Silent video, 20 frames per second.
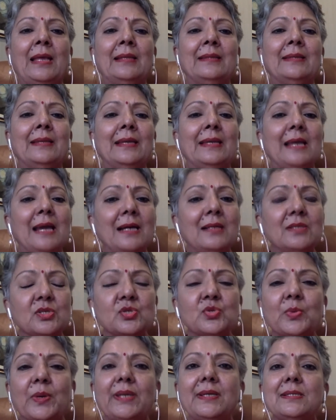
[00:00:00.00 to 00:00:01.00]
The last
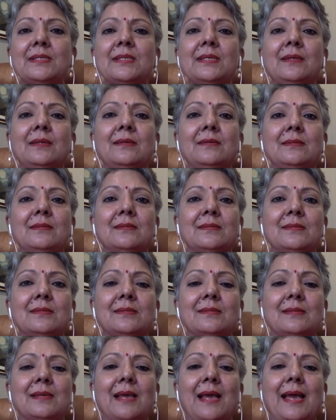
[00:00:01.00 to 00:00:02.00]
20
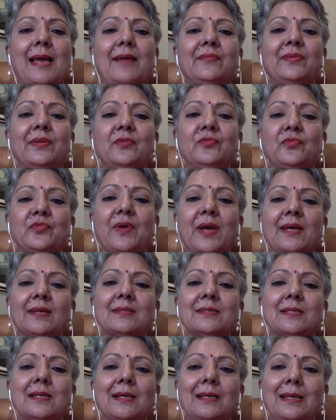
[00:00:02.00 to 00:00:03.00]
years have in
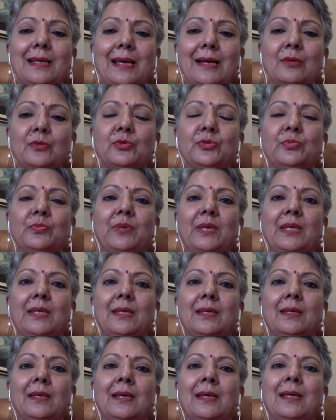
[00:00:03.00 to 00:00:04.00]
fact allowed
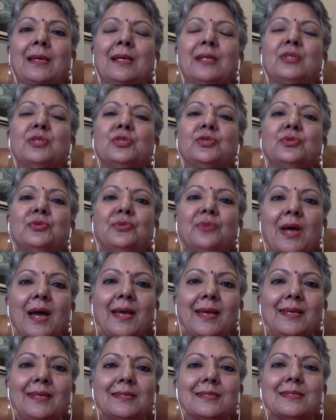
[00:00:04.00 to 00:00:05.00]
me to
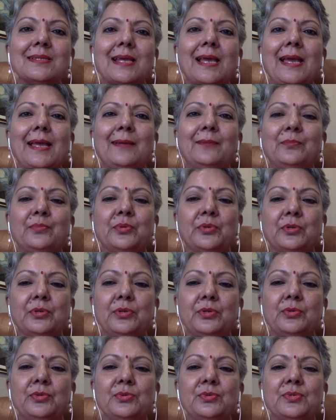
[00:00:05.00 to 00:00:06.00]
write and
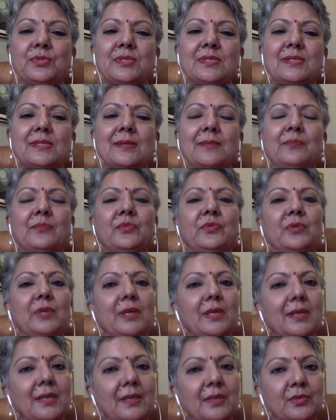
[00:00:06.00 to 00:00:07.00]
produce some
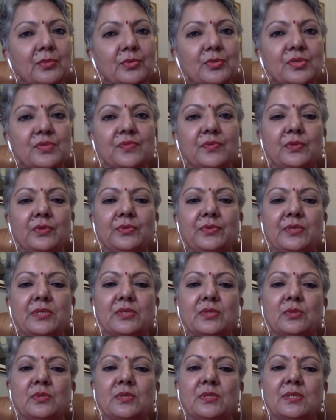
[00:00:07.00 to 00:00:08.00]
really useful
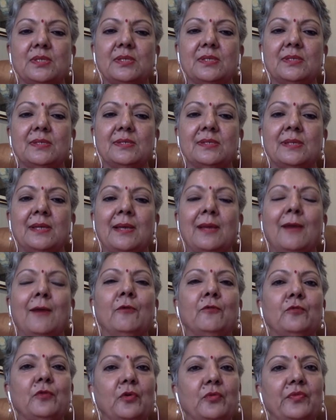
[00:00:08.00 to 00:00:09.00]
resources
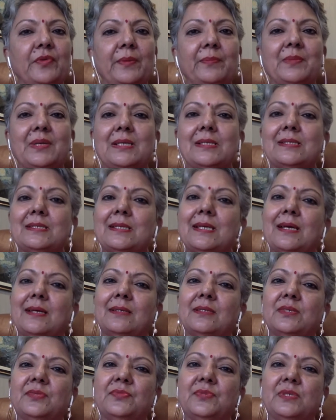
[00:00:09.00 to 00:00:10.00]
for feminist
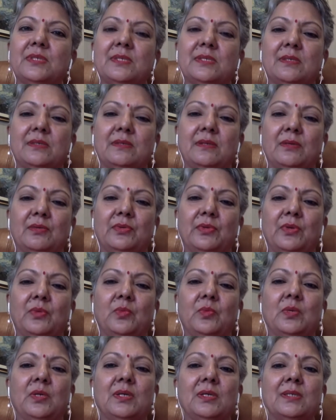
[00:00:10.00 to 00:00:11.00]
activists around the
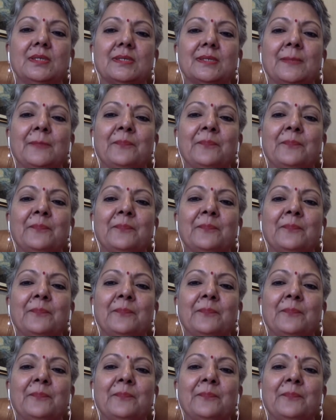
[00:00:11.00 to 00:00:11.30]
world,